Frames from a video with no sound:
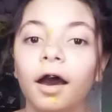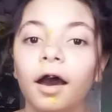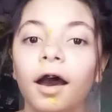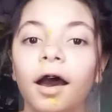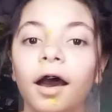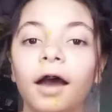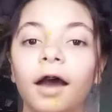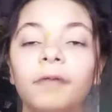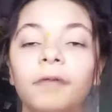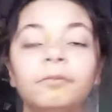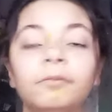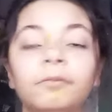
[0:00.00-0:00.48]

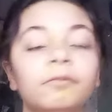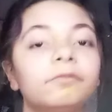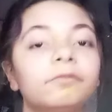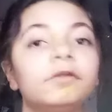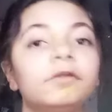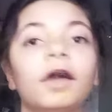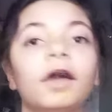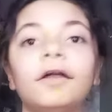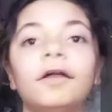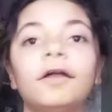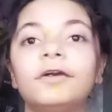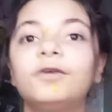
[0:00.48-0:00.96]
I'm
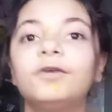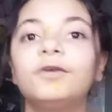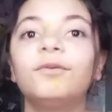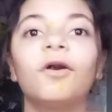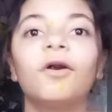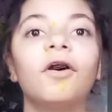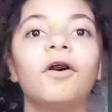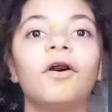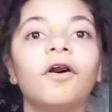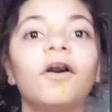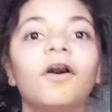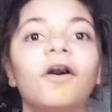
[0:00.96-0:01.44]
telling you
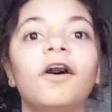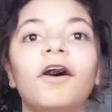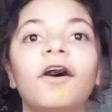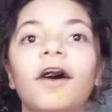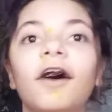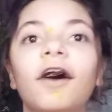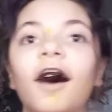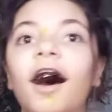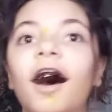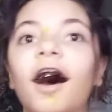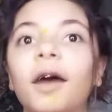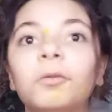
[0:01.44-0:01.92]
all,
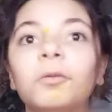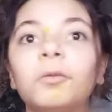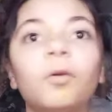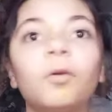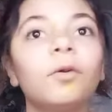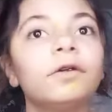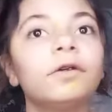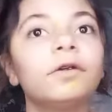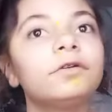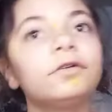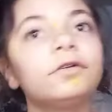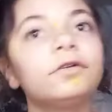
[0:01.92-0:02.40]
I'm
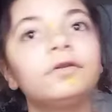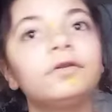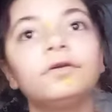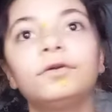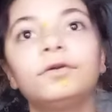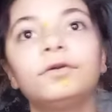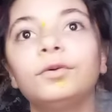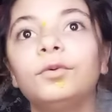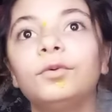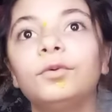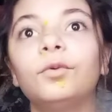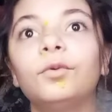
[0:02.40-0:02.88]
going
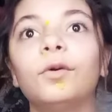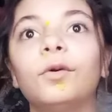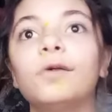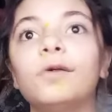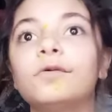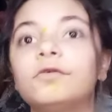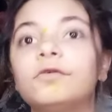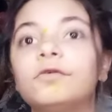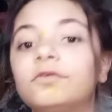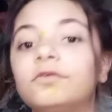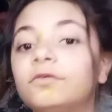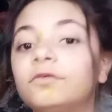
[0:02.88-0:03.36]

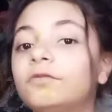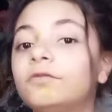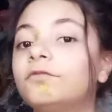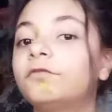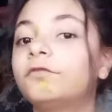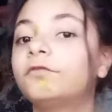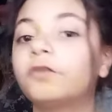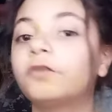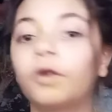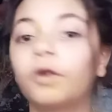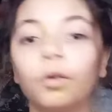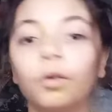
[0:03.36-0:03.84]
to
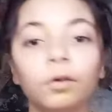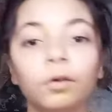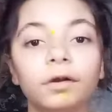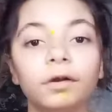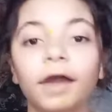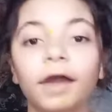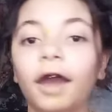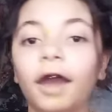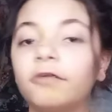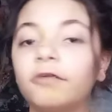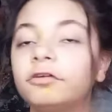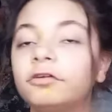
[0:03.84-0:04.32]

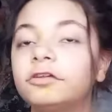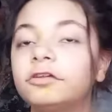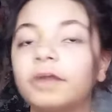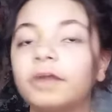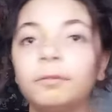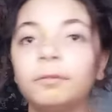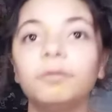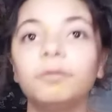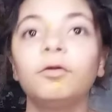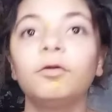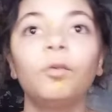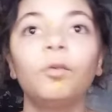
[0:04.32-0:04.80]
record every
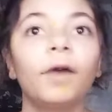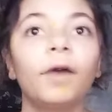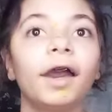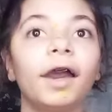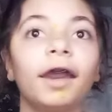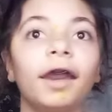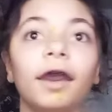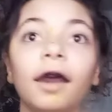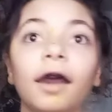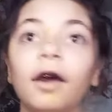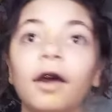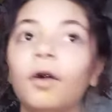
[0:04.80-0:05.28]
step of the
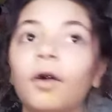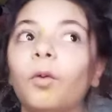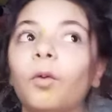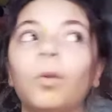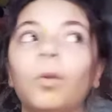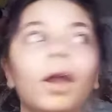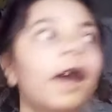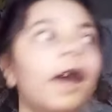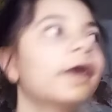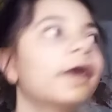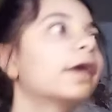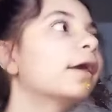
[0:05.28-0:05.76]
way
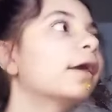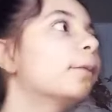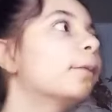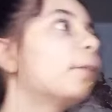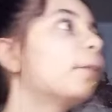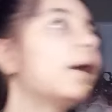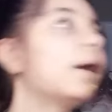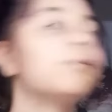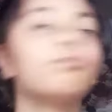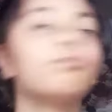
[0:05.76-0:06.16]
when I get my